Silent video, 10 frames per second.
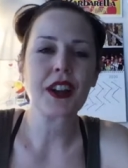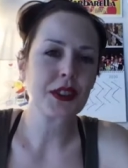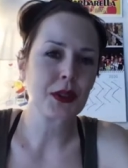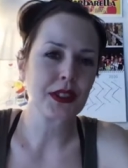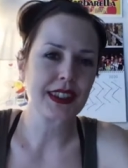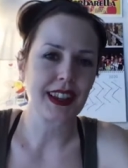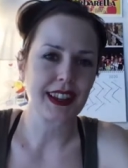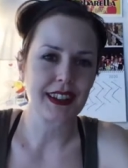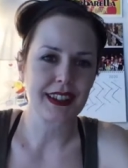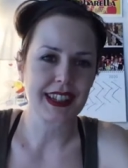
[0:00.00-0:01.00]
I also was
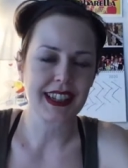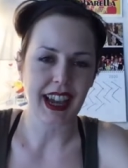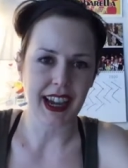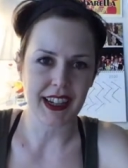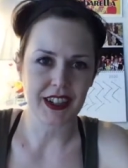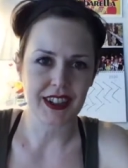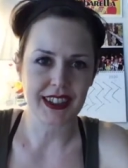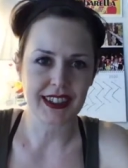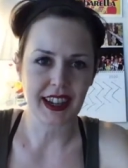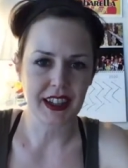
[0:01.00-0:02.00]
like
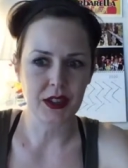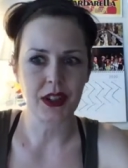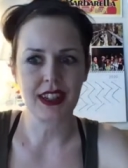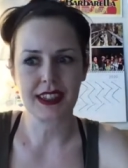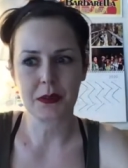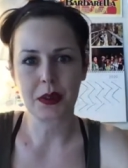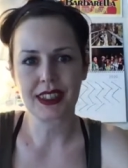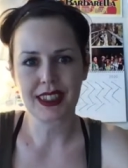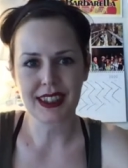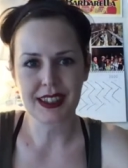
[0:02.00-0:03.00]
scattered and like, do I need to
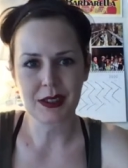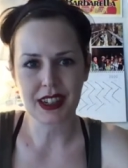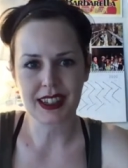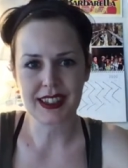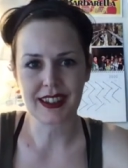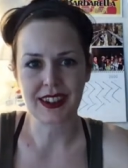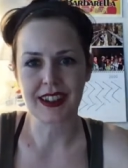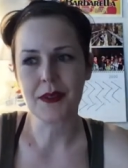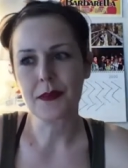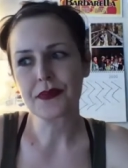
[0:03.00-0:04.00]
print this? Do I need
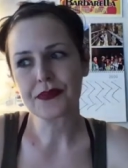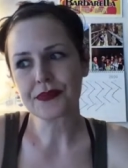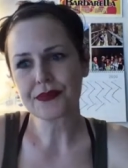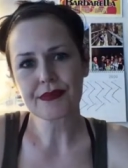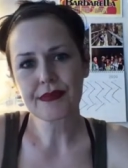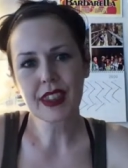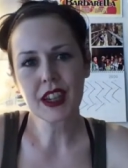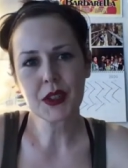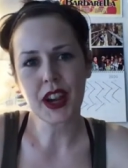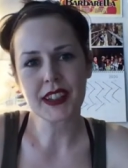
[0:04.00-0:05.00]
to
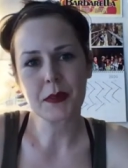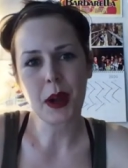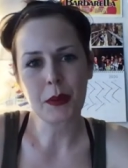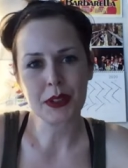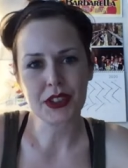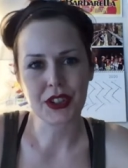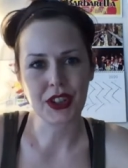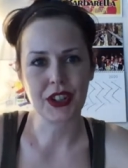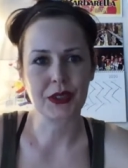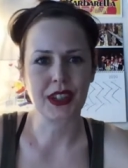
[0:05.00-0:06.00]
attract a
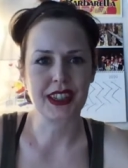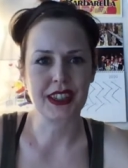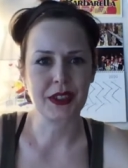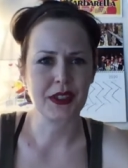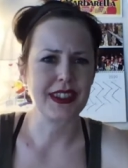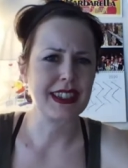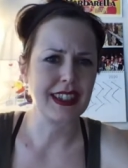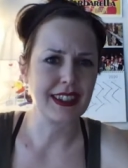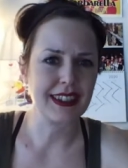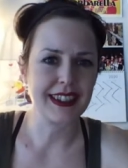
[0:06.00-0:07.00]
publisher? Do I need to do a
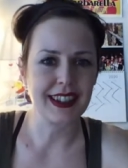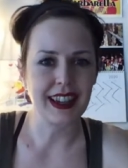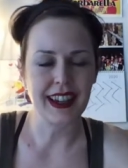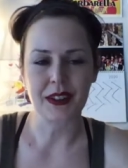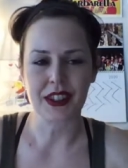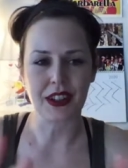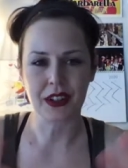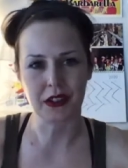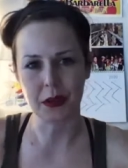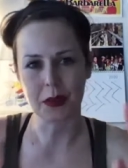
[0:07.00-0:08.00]
zine instead? I was
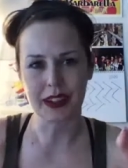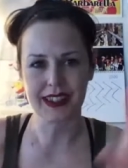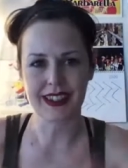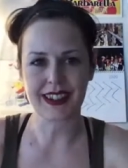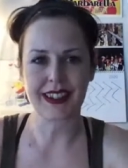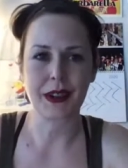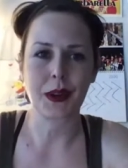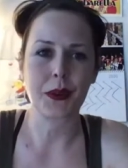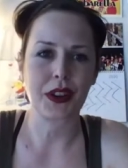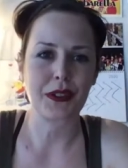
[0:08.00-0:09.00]
all over the place and I
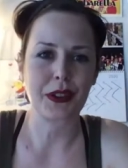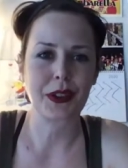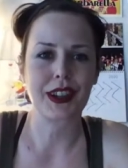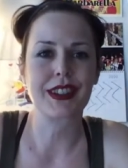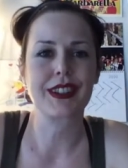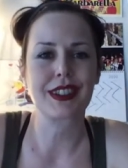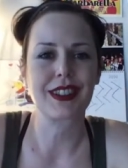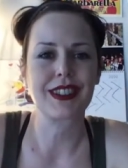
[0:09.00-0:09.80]
didn't know where to focus.